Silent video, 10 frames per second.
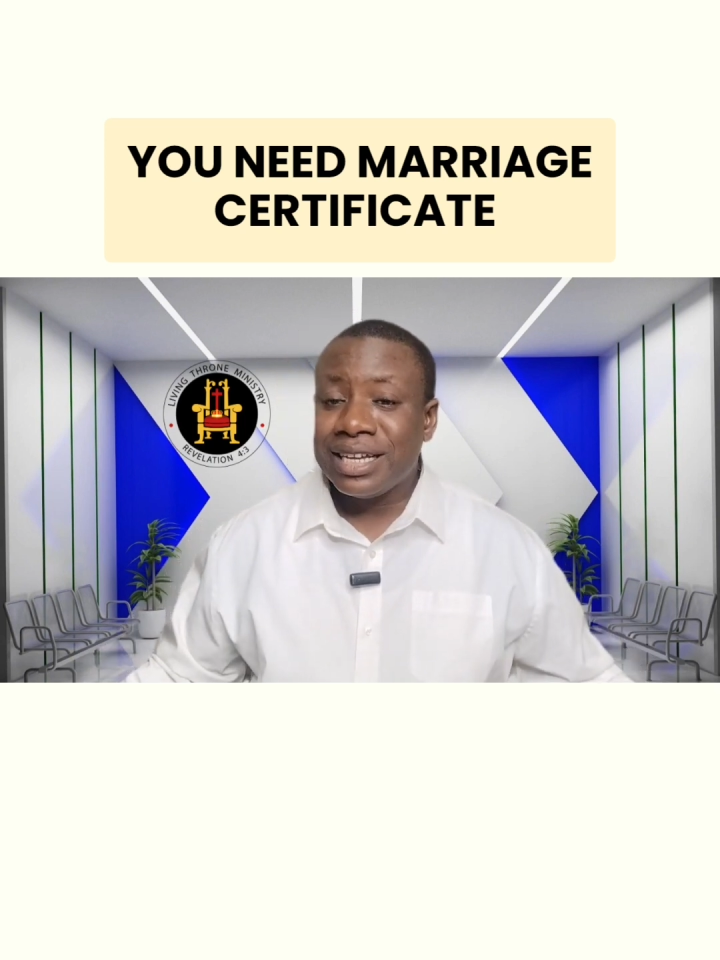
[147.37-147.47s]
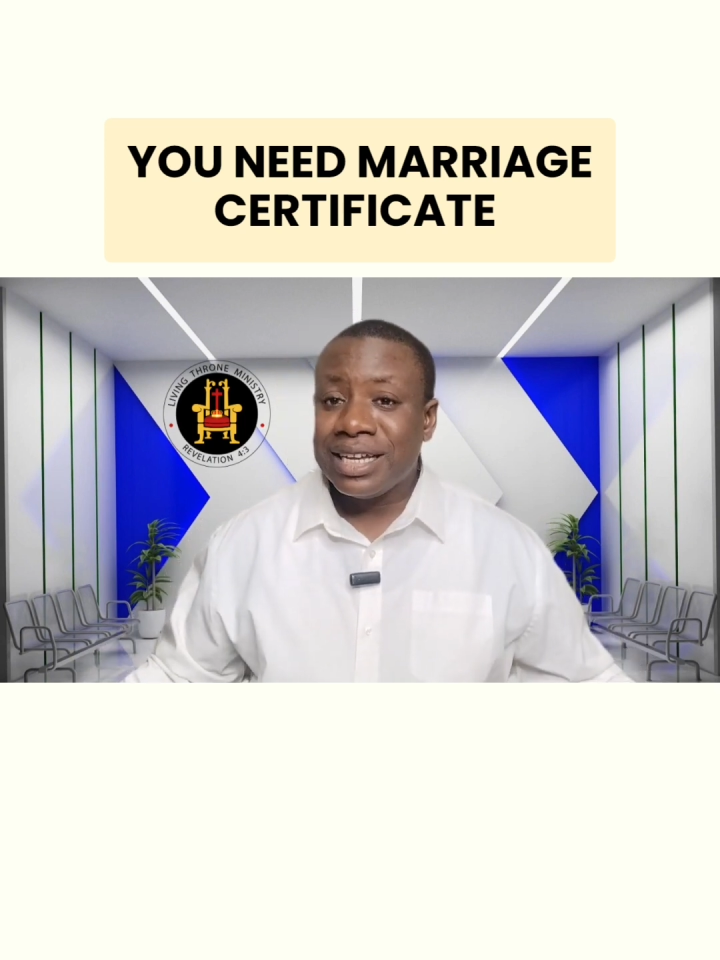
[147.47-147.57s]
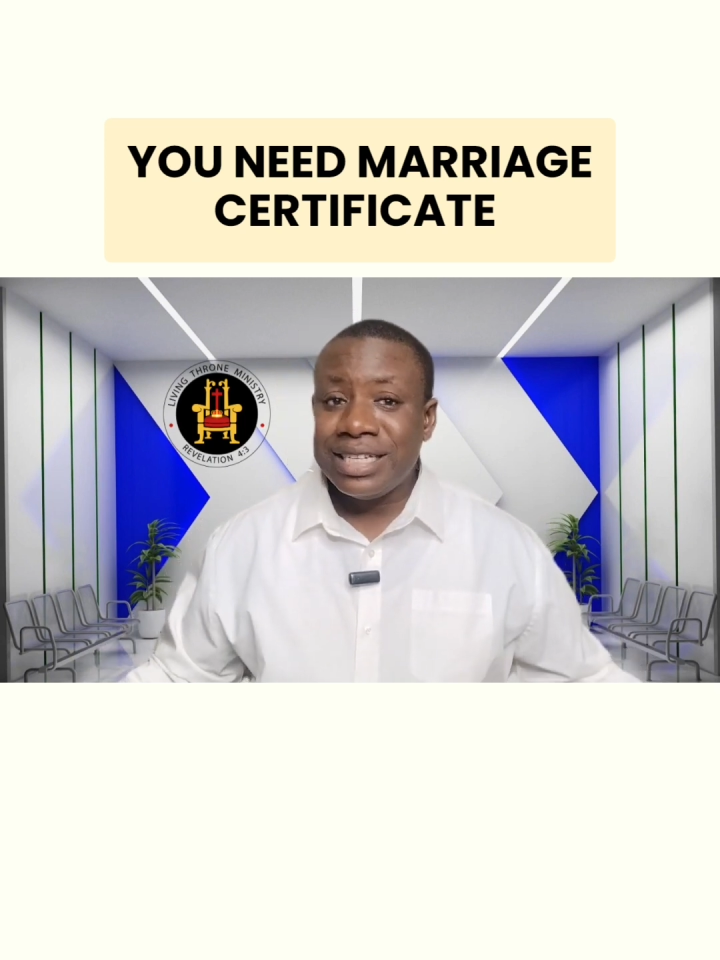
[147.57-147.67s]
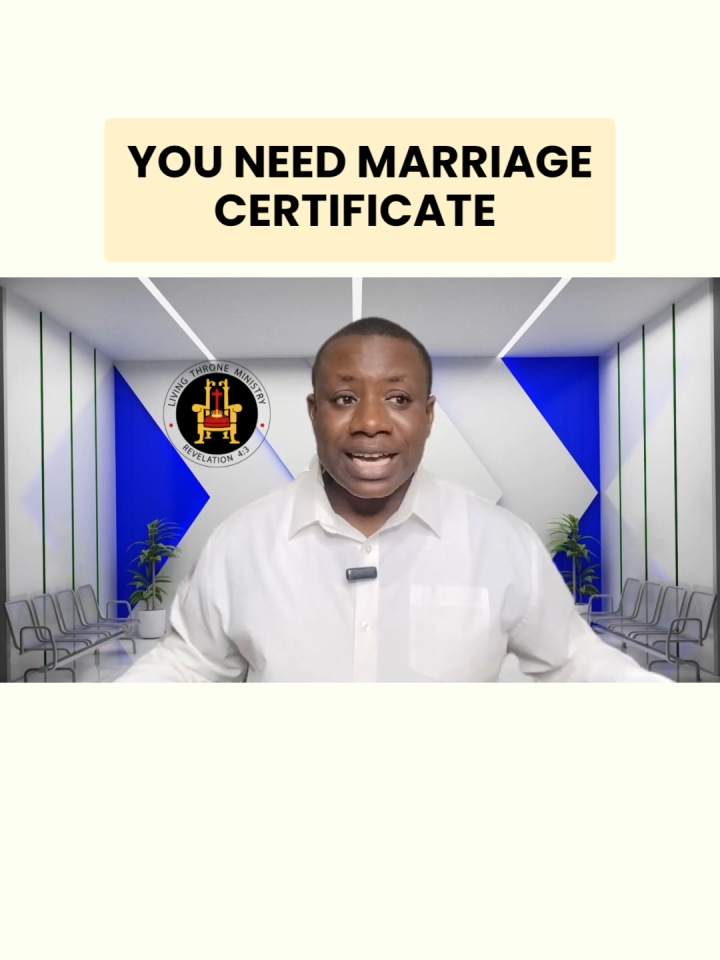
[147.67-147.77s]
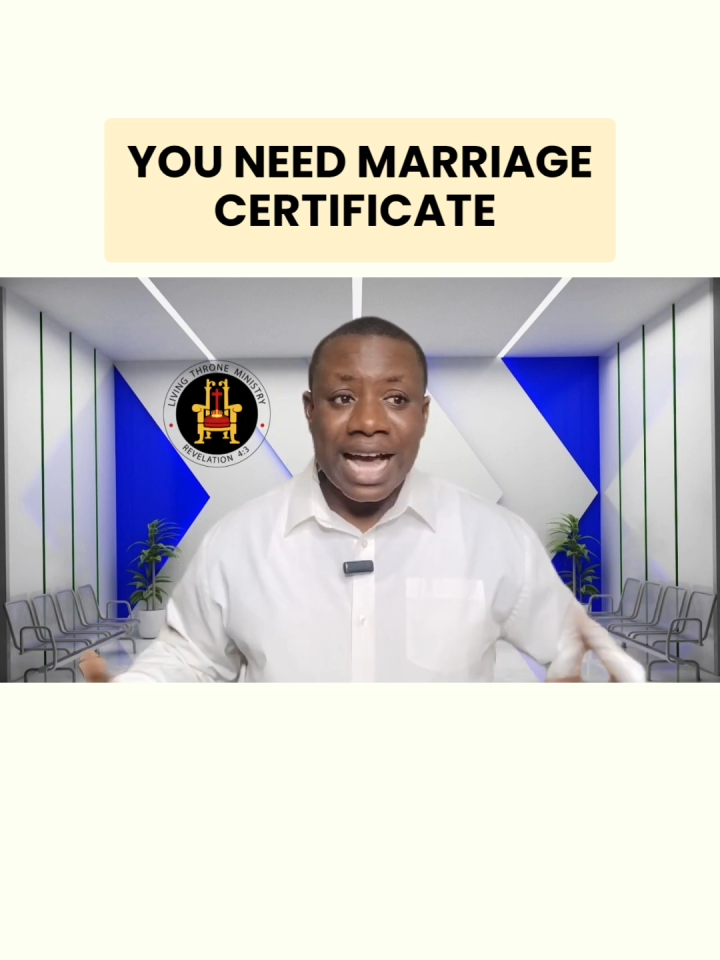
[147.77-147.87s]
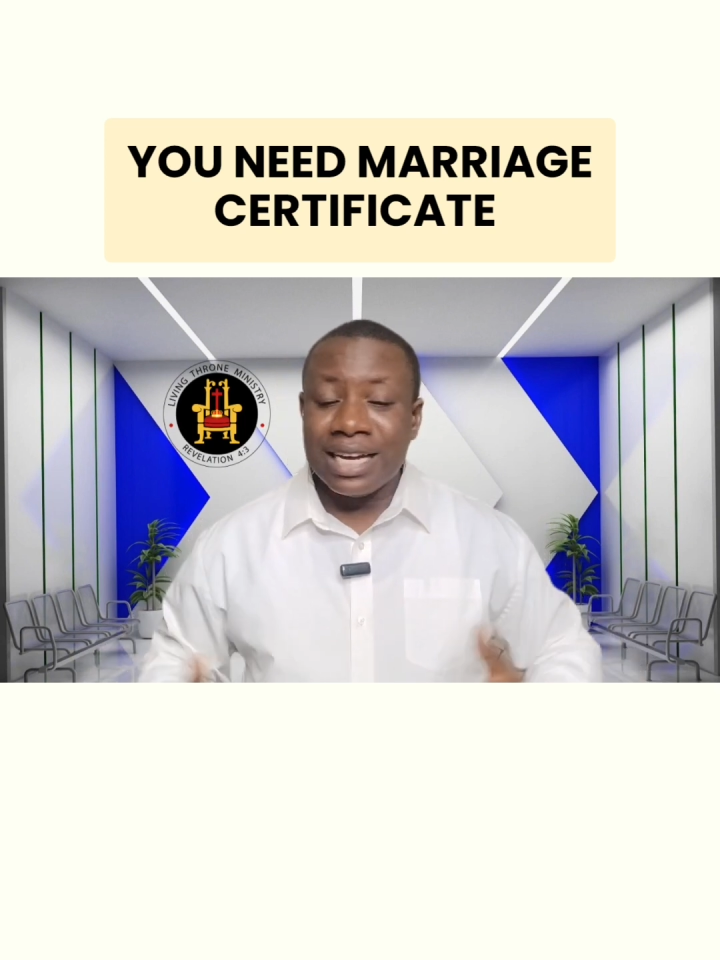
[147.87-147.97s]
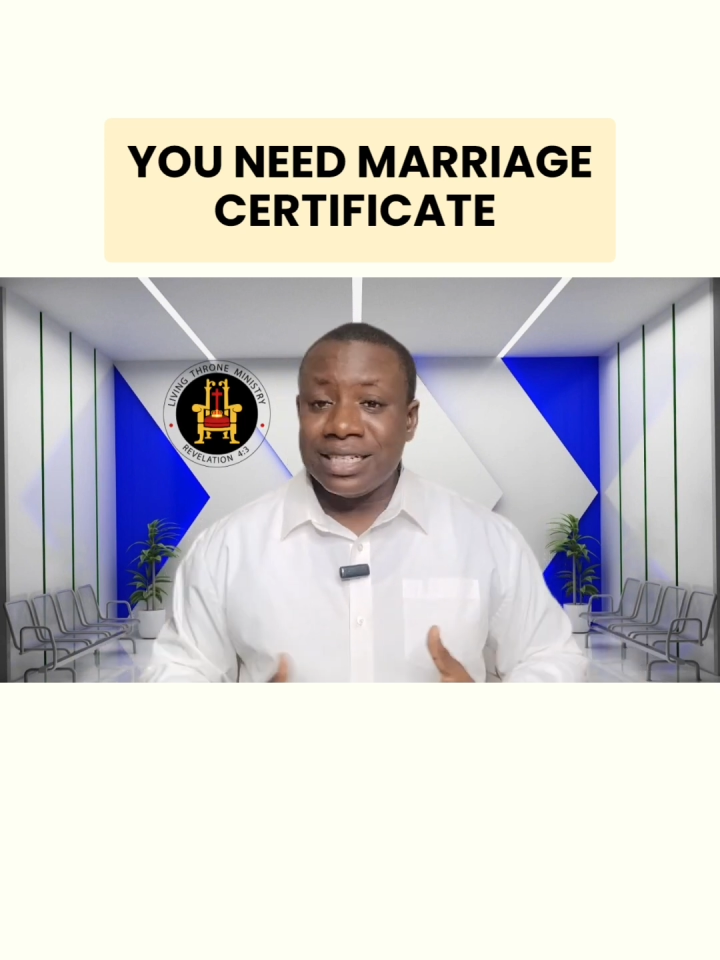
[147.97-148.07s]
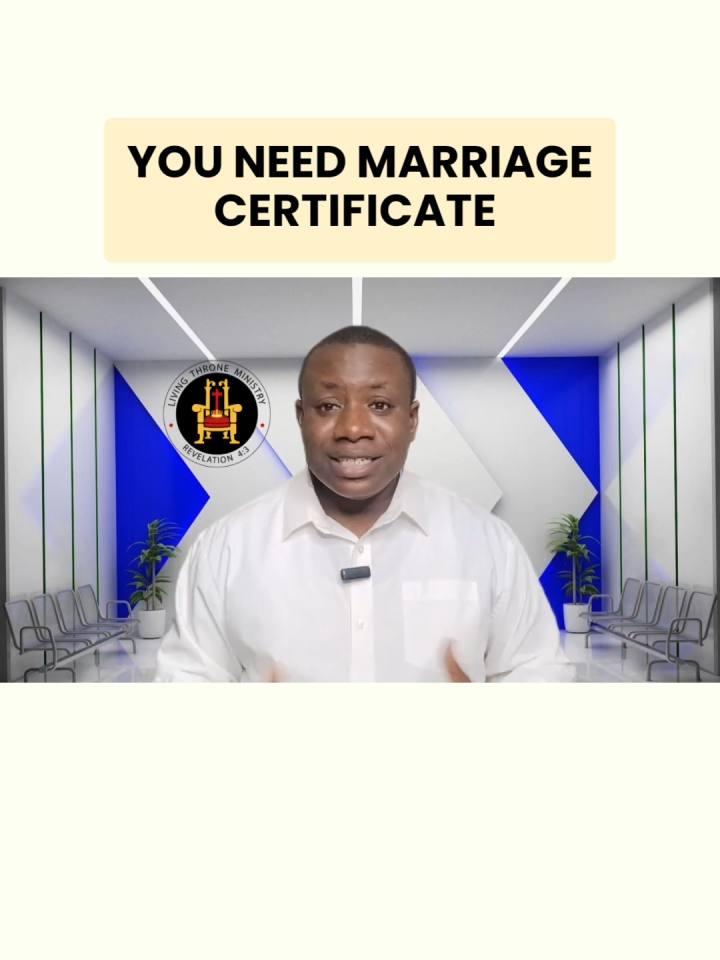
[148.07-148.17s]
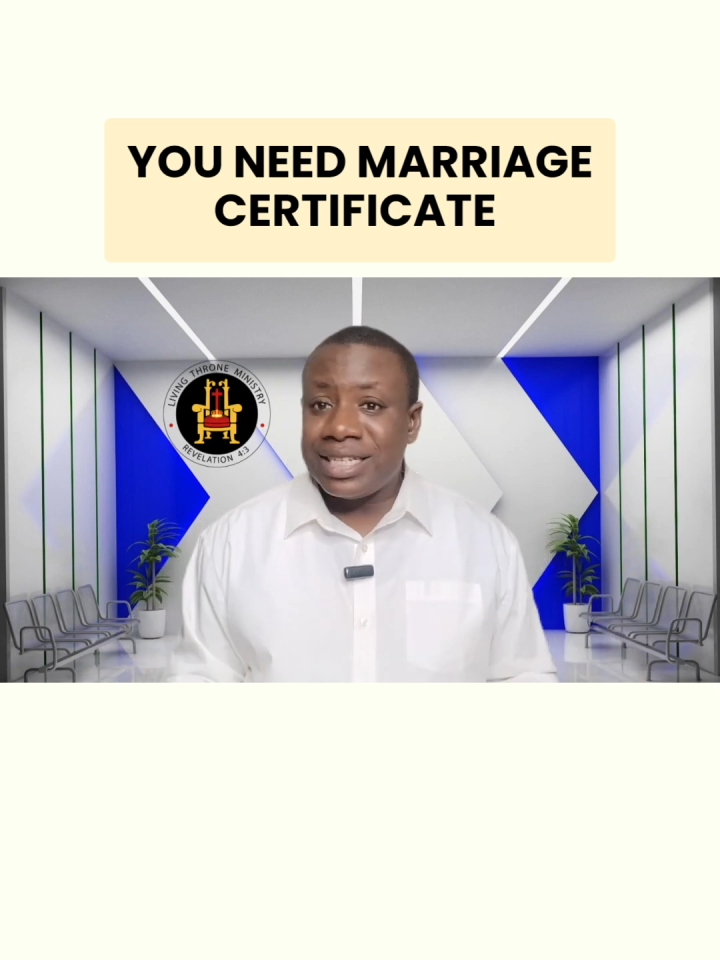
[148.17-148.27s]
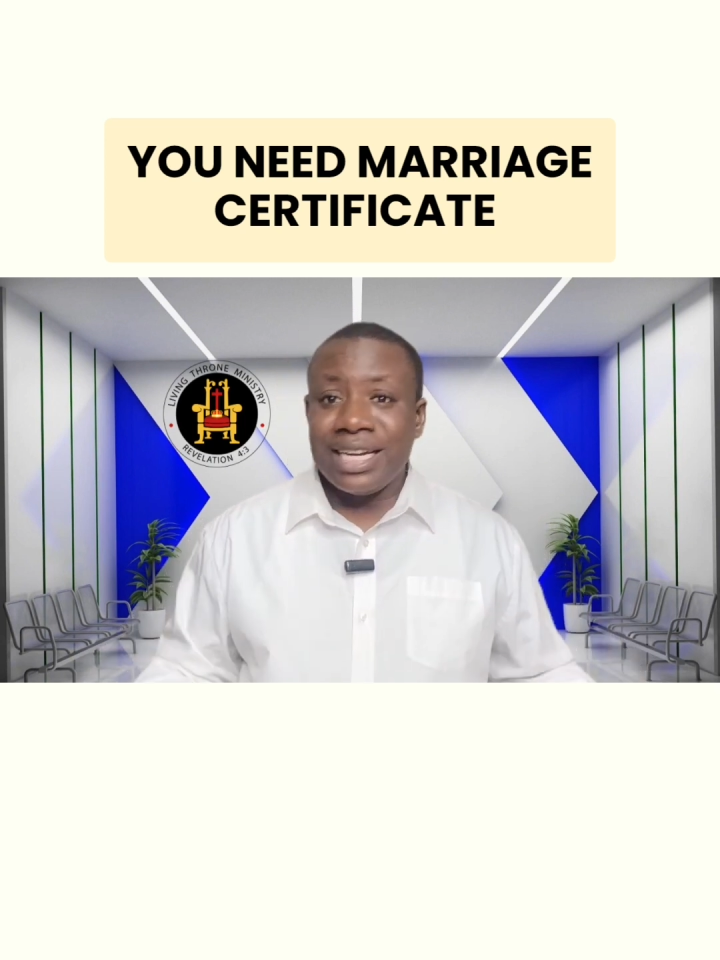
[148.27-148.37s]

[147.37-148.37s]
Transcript: They can say